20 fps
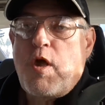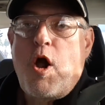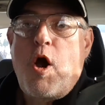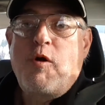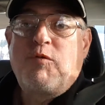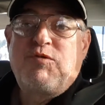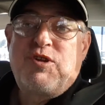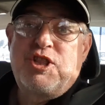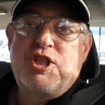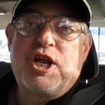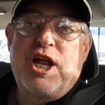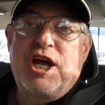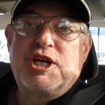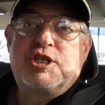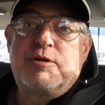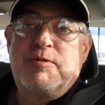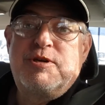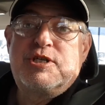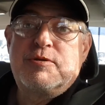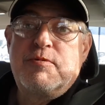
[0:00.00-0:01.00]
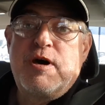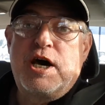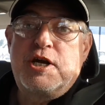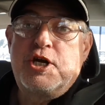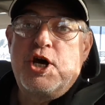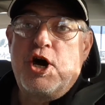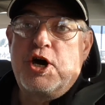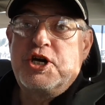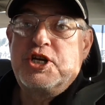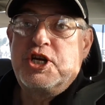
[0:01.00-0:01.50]
Hopefully there'll actually be some
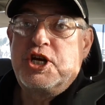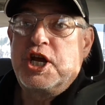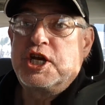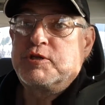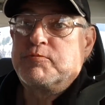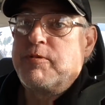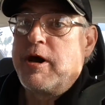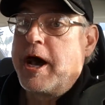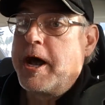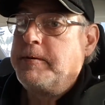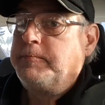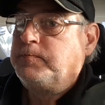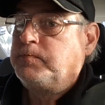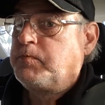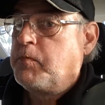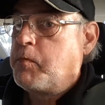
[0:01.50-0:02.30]
hot dog in the next bite.